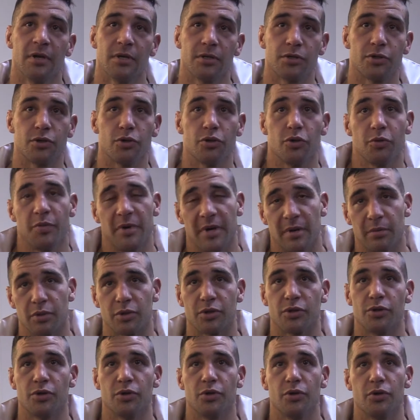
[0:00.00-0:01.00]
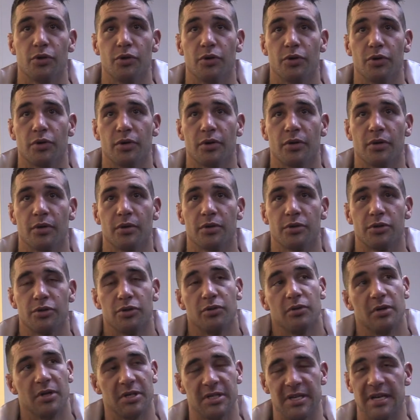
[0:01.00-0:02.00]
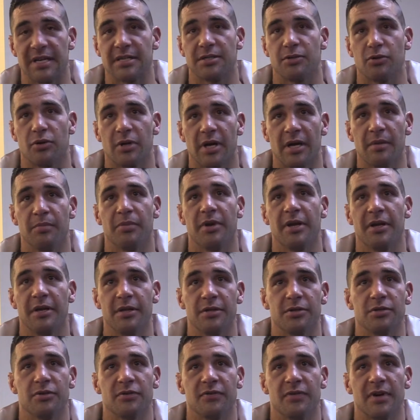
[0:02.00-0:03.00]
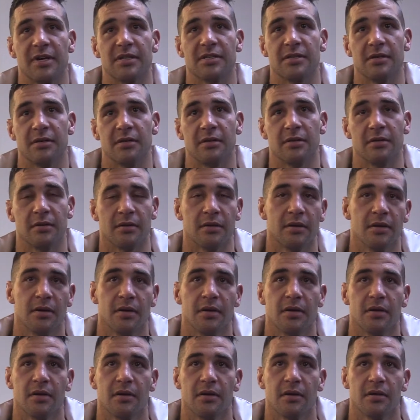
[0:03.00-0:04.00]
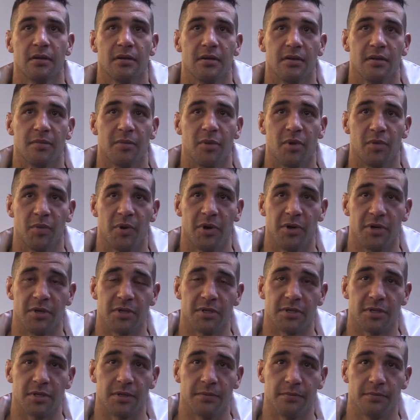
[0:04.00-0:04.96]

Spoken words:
to be able to adjust your game plan into fighting your opponent. So.